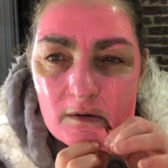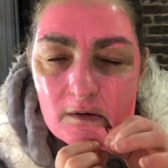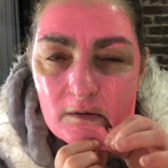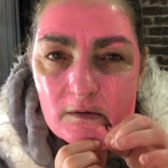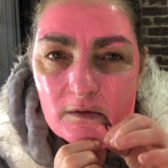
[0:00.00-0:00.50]

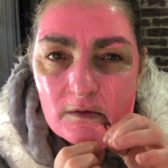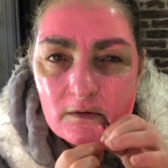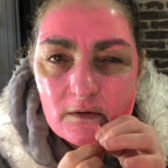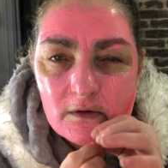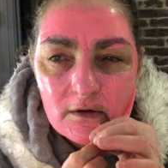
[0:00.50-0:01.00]

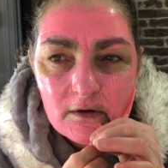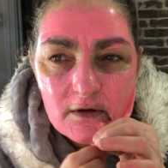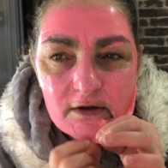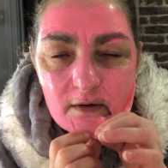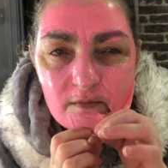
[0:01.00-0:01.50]
Ooh,
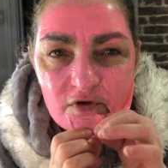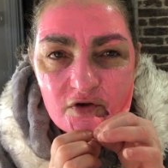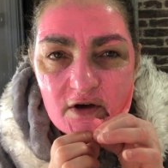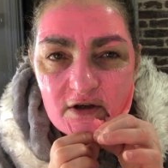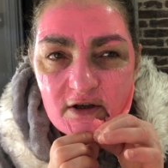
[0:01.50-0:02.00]
something
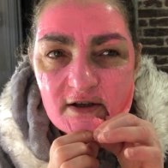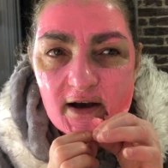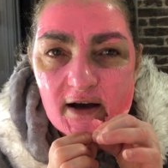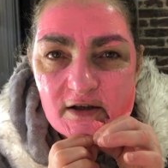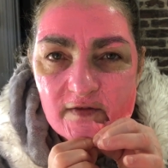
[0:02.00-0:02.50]
strangely
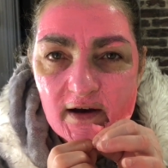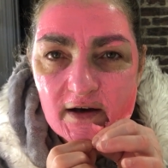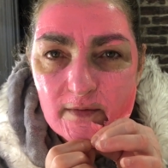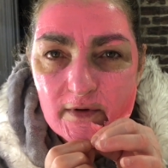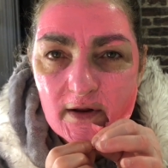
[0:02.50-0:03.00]
satisfying
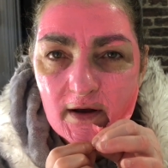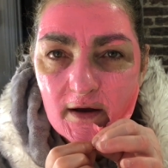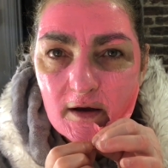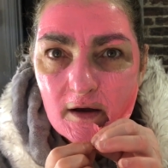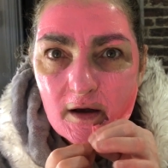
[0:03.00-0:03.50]
about that.
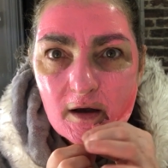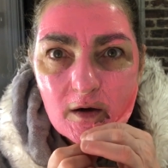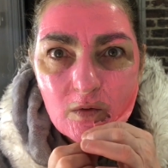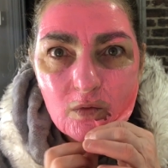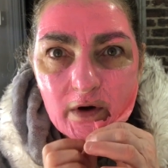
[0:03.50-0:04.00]

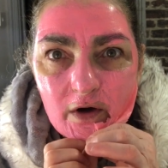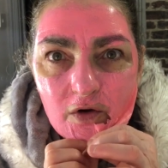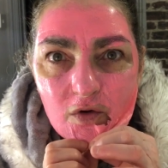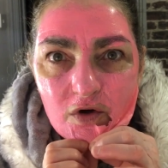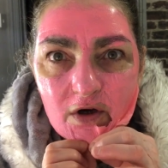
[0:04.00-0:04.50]

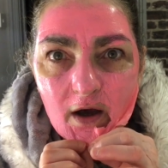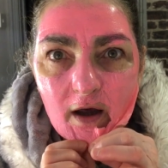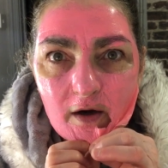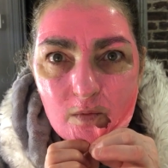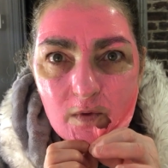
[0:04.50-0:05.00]
Weirdo,
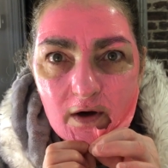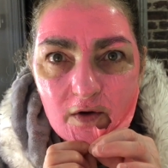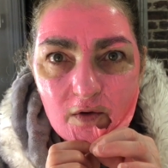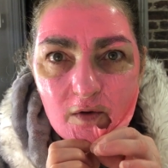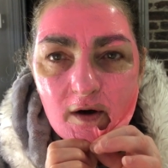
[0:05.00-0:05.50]
Sharon,
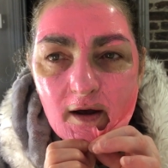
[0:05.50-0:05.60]
weirdo.